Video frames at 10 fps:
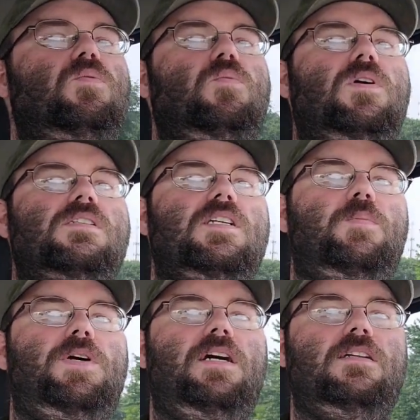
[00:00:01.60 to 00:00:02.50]
What's up,
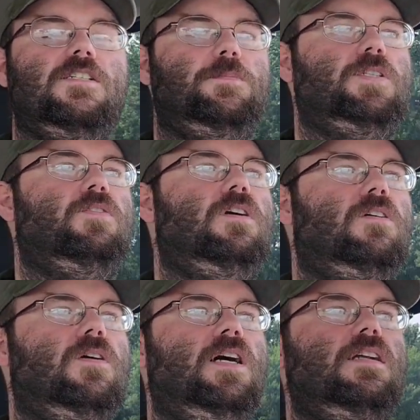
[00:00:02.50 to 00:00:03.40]
pilots? Hope you're doing all
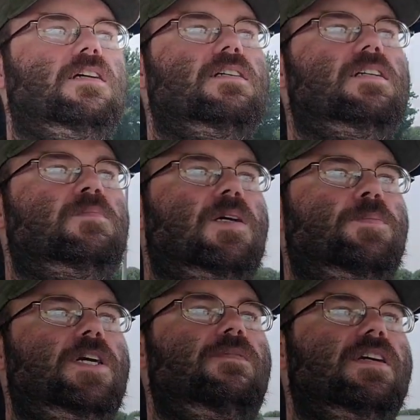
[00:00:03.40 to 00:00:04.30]
right. In my
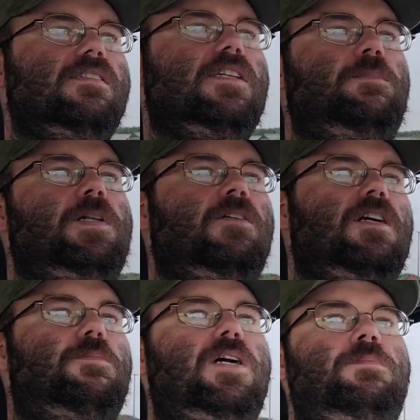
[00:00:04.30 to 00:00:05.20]
previous upload, I
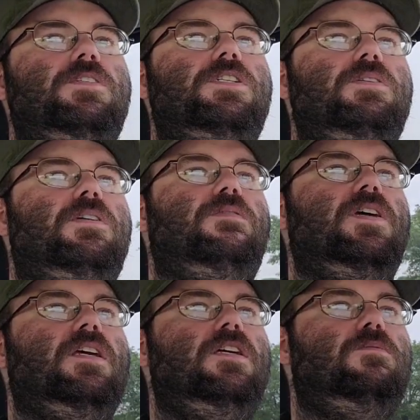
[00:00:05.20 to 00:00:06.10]
promised you a
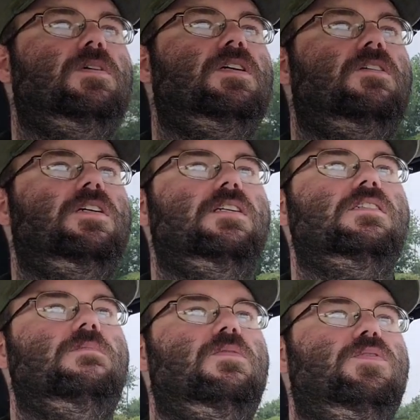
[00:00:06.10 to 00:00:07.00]
video regarding
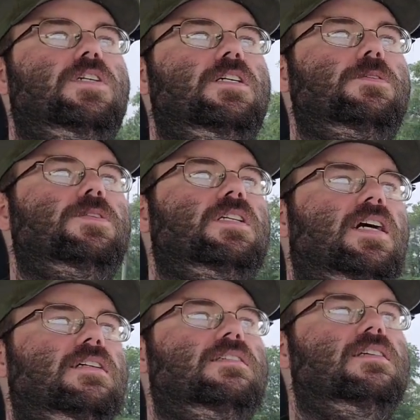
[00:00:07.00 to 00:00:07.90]
some footage
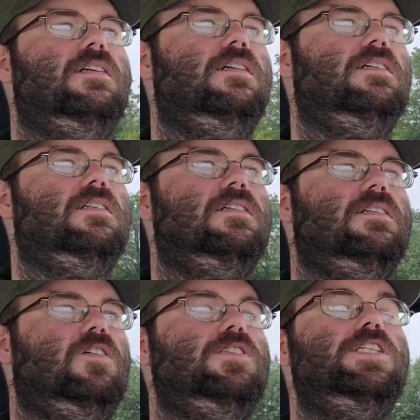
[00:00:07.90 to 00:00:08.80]
that,
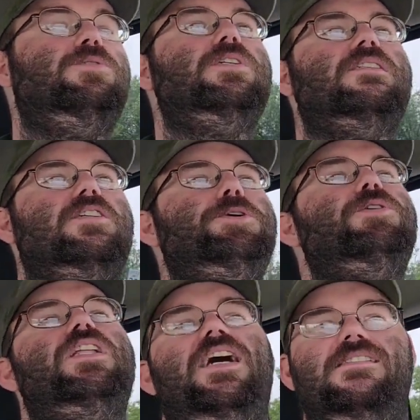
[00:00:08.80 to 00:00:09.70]
or
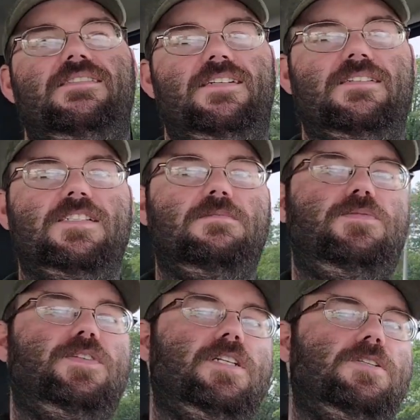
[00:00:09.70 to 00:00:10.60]
utilizing some
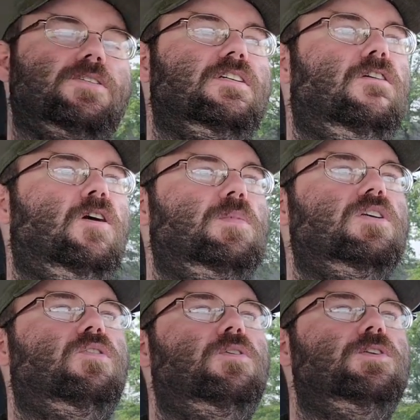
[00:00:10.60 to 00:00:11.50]
footage that Armored
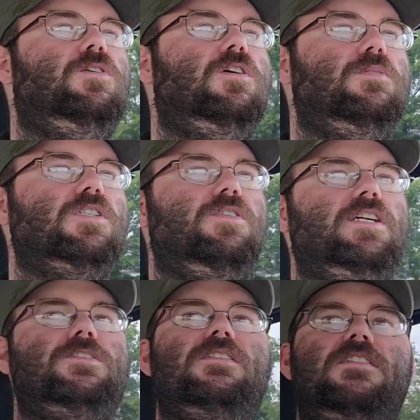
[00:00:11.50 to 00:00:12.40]
Core Lore was
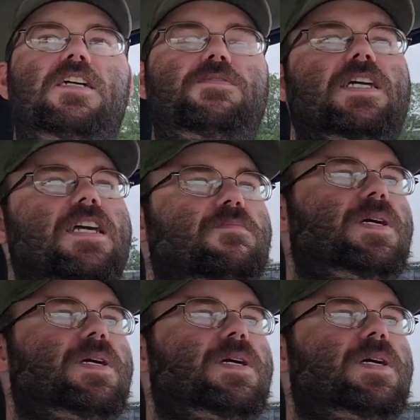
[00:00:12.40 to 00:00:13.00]
gracious enough to give me.